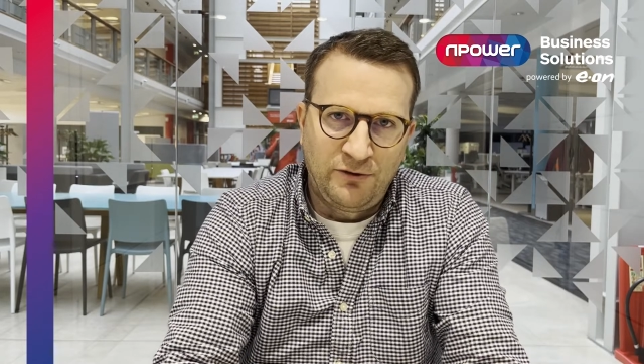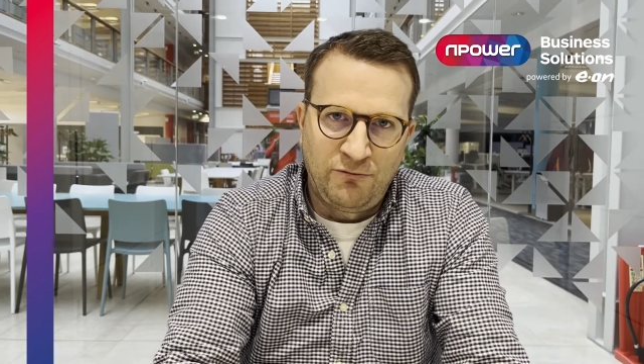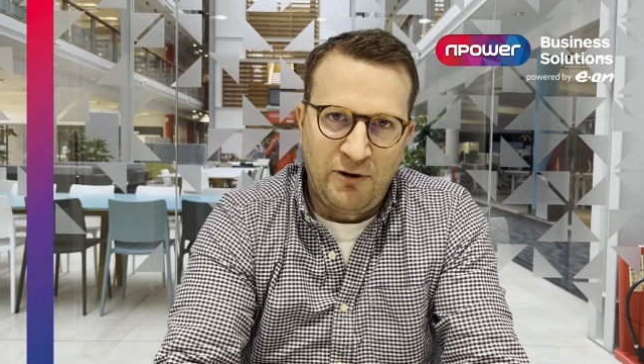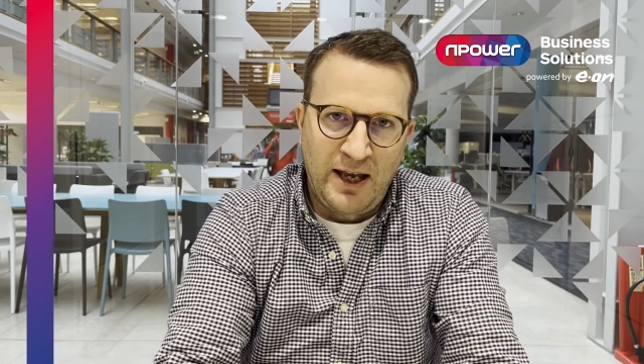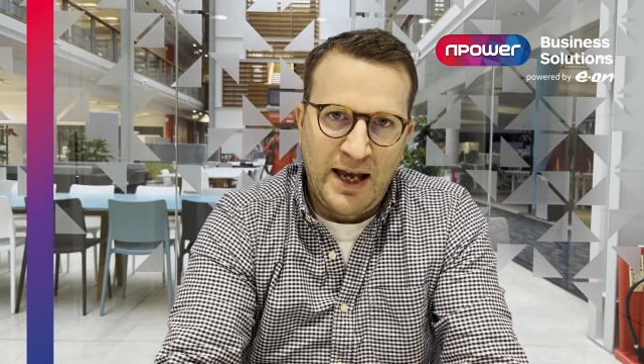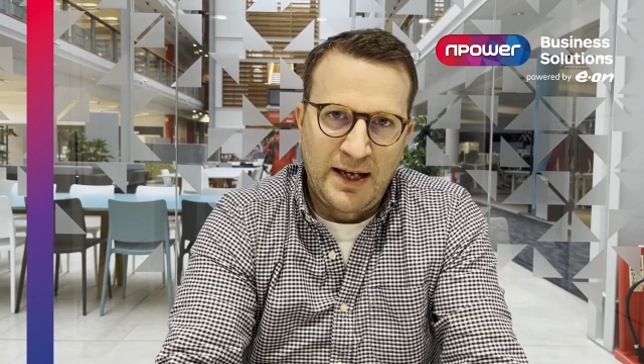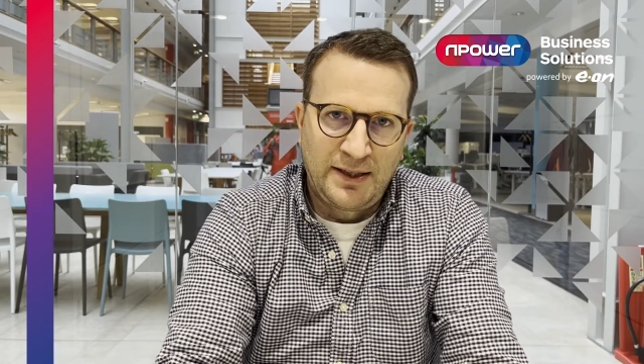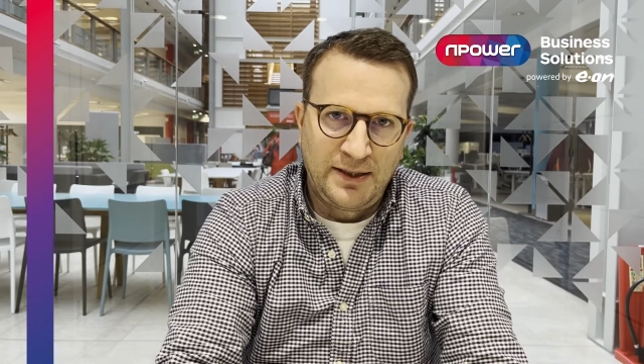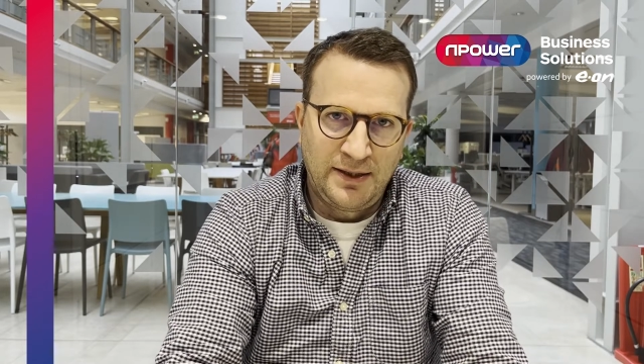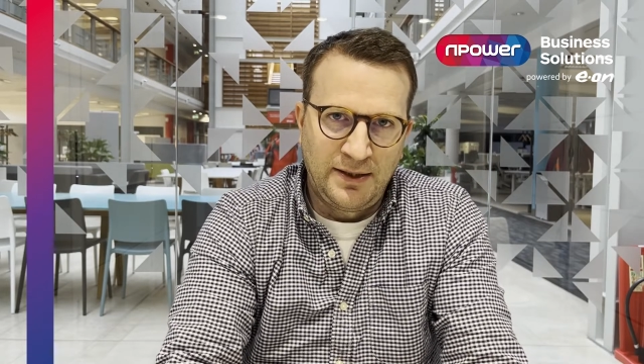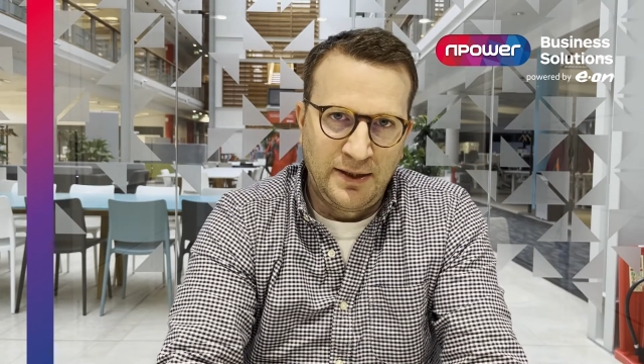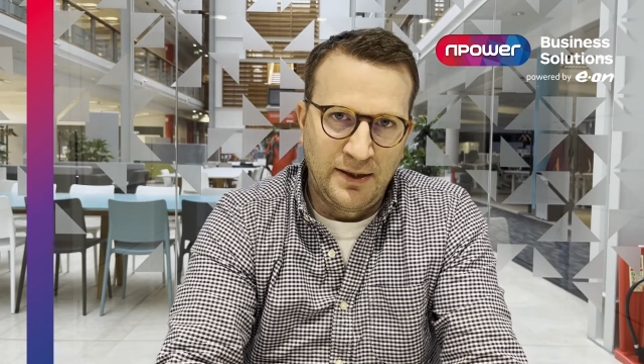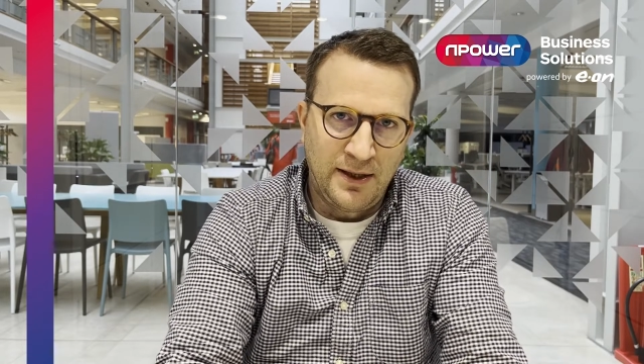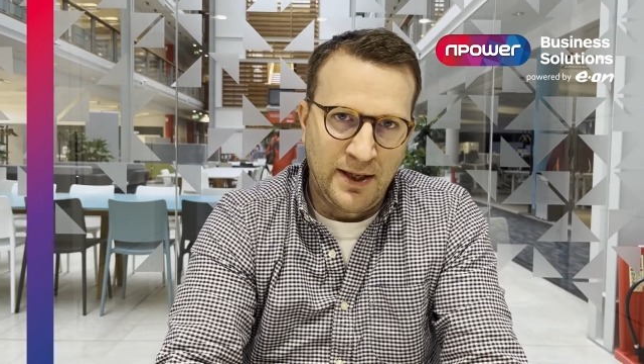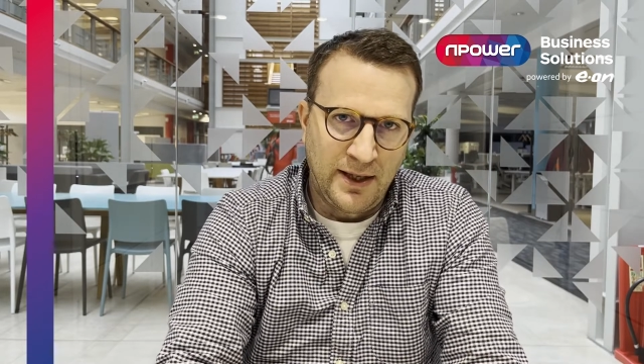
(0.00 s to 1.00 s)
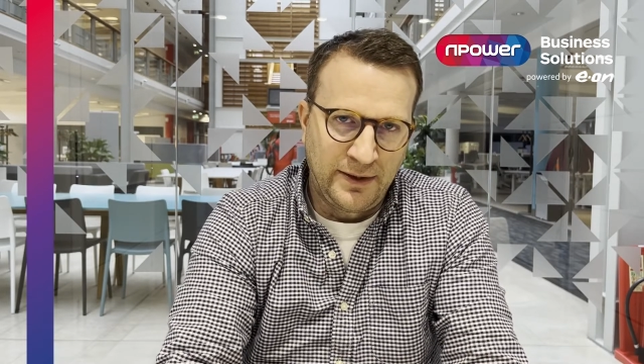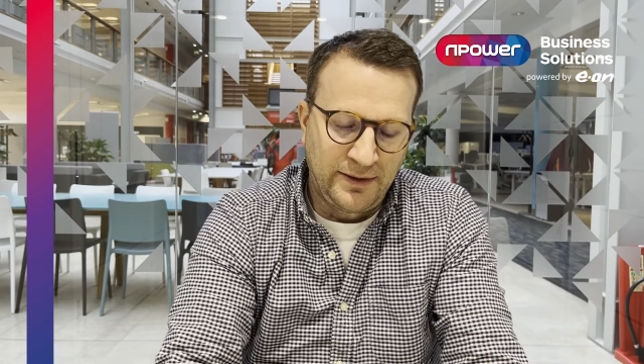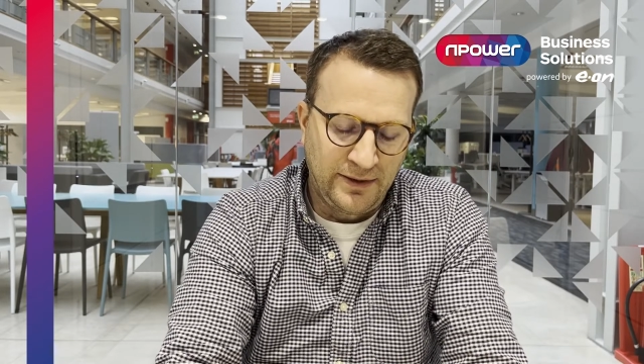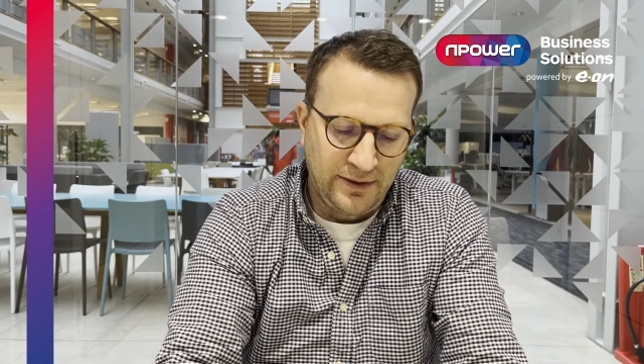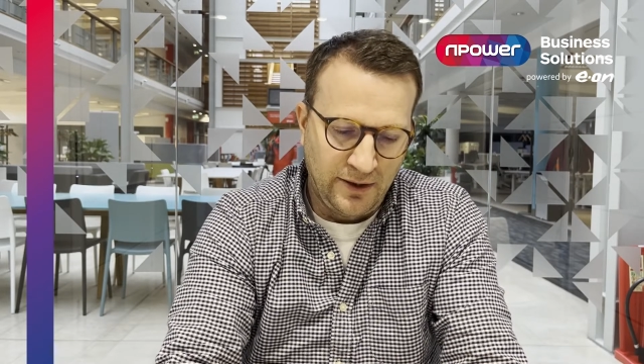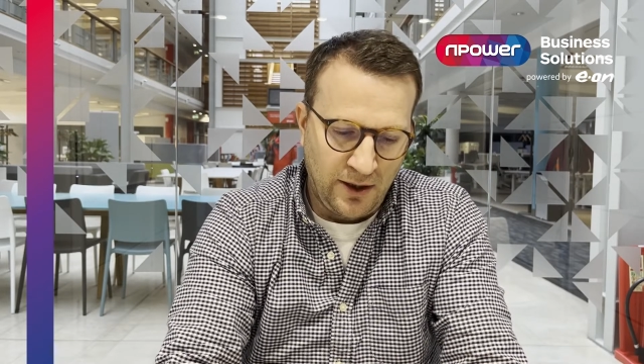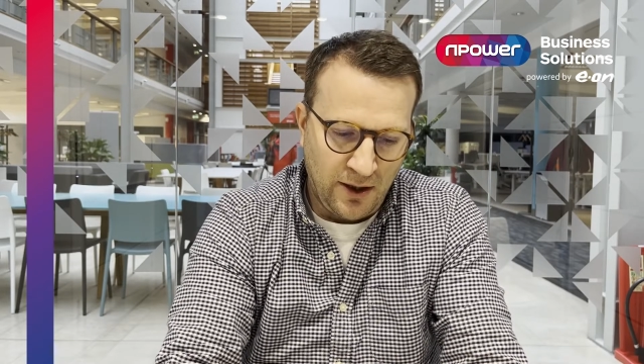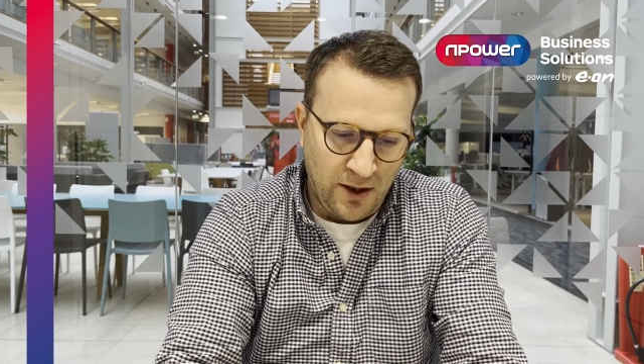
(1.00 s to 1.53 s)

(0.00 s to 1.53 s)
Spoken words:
reacted to this